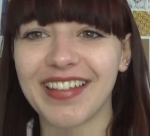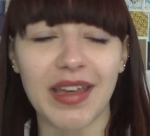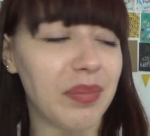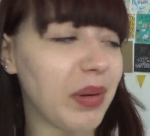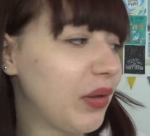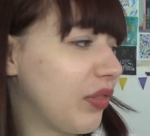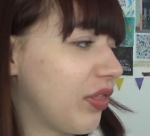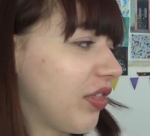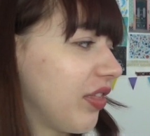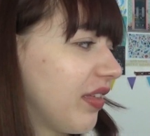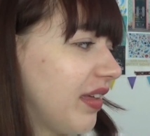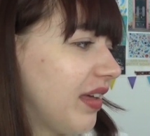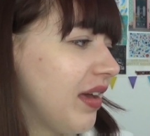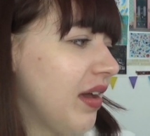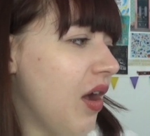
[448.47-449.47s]
They're both
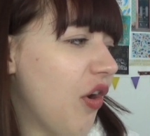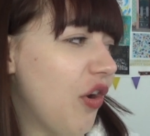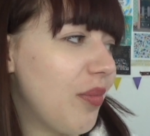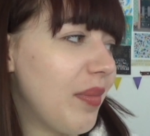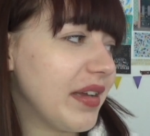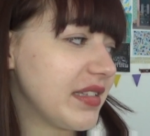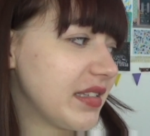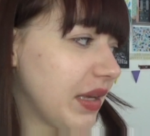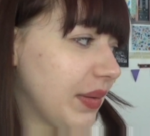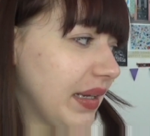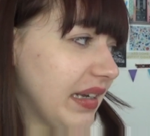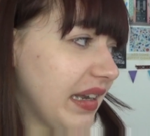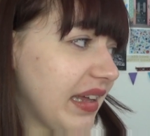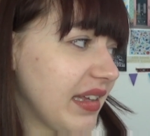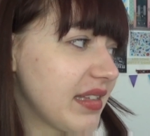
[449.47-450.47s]
on my sewing
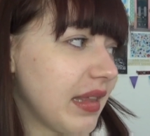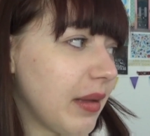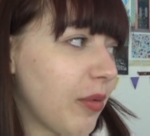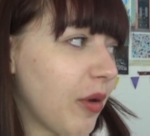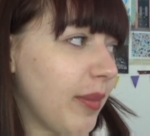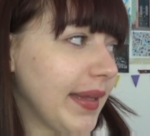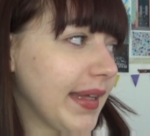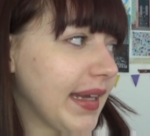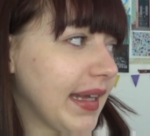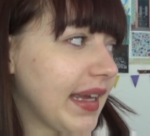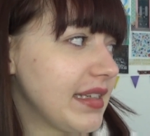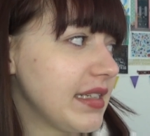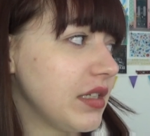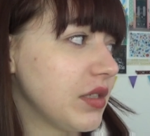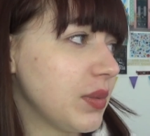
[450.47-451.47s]
desk. They're probably going to
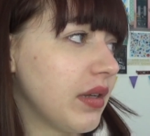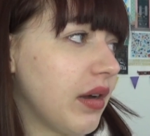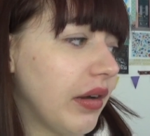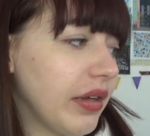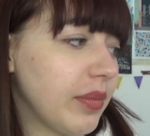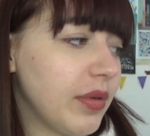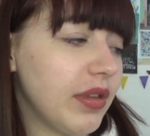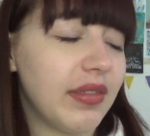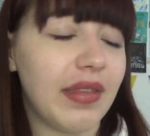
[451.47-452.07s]
get into an argument.